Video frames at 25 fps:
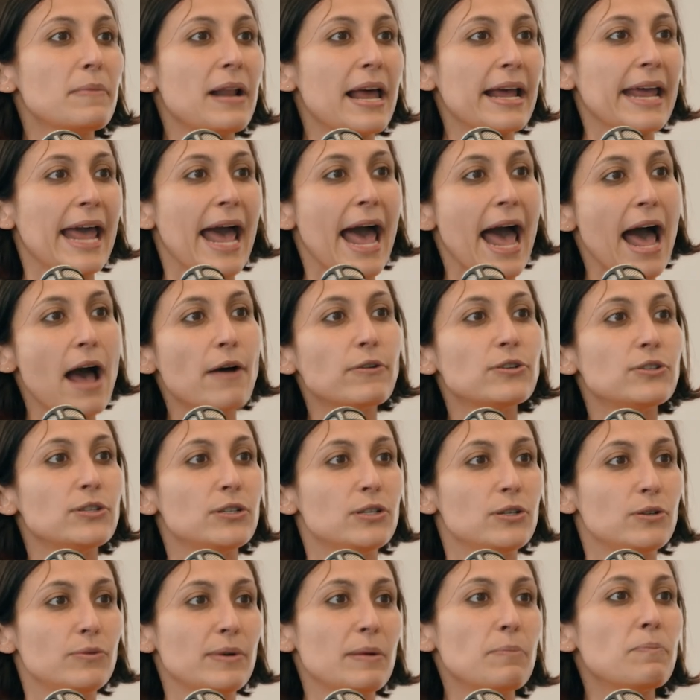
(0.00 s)
Like, how do
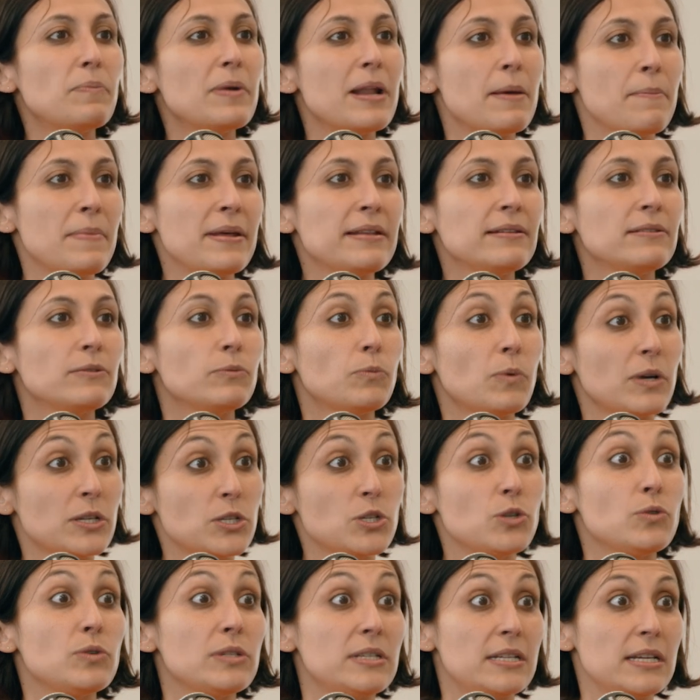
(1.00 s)
you implement
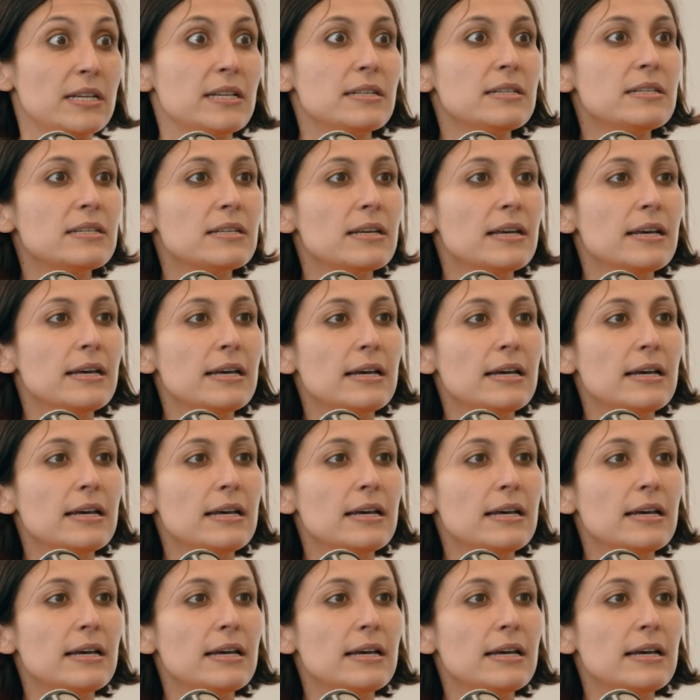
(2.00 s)
what you did